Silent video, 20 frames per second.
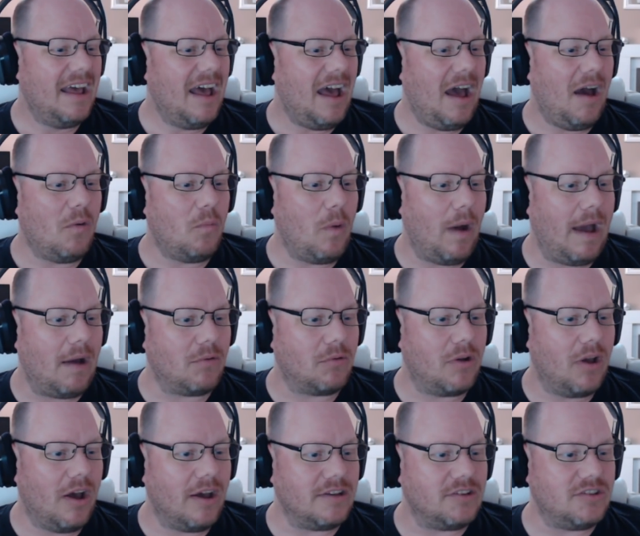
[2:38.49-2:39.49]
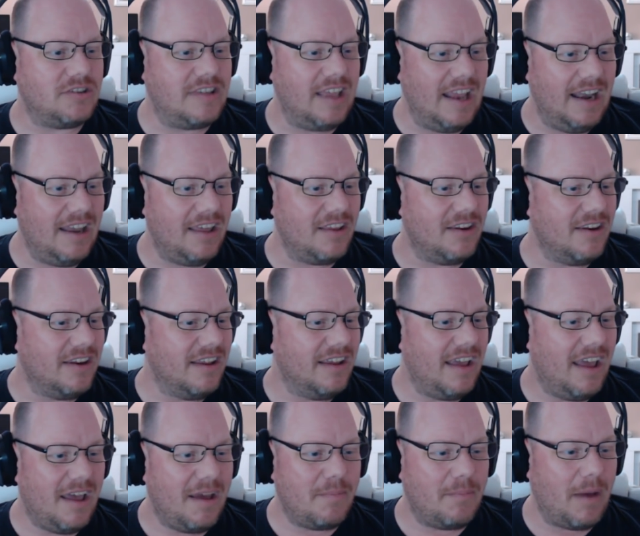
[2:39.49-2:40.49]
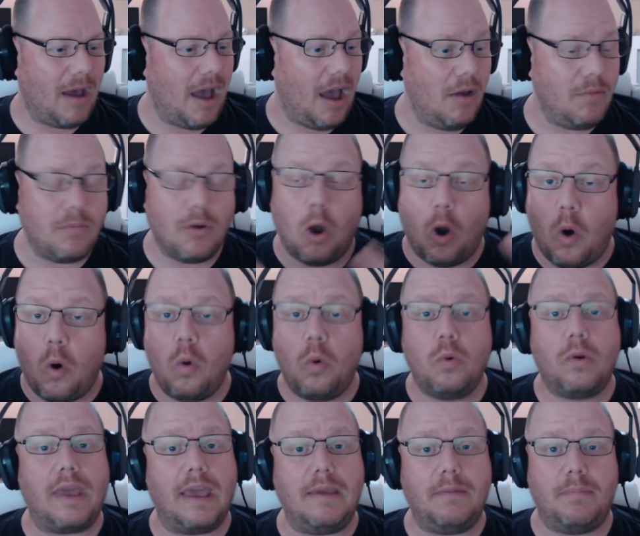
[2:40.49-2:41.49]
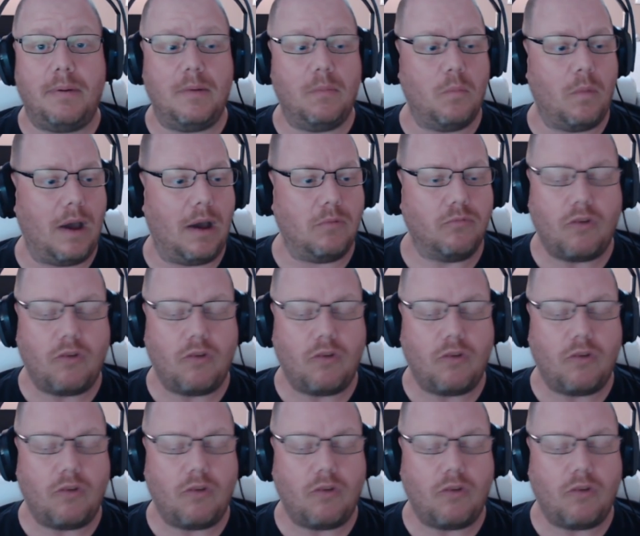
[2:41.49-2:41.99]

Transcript: Oh, wow, guys. Dylan, I hope you're all keeping well.